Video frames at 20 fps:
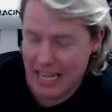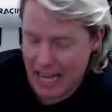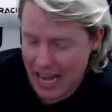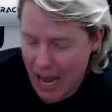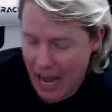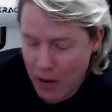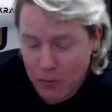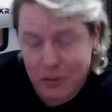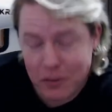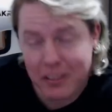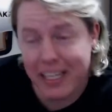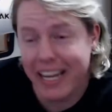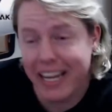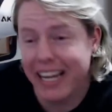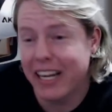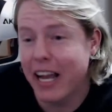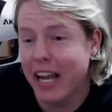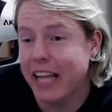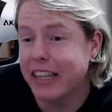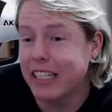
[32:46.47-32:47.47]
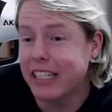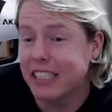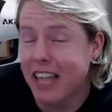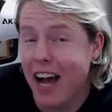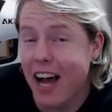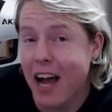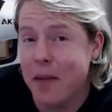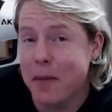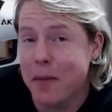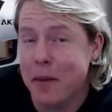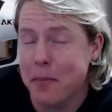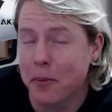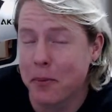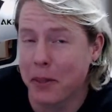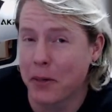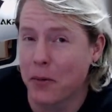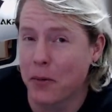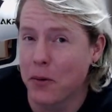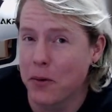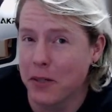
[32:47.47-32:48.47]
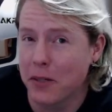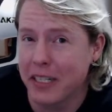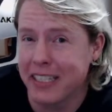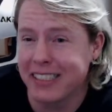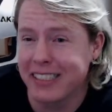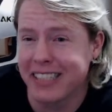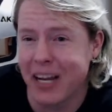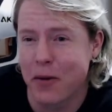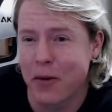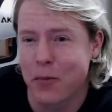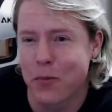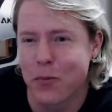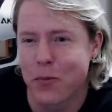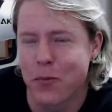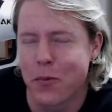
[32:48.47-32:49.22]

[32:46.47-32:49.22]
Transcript: I was like, at the time I pre ordered this, I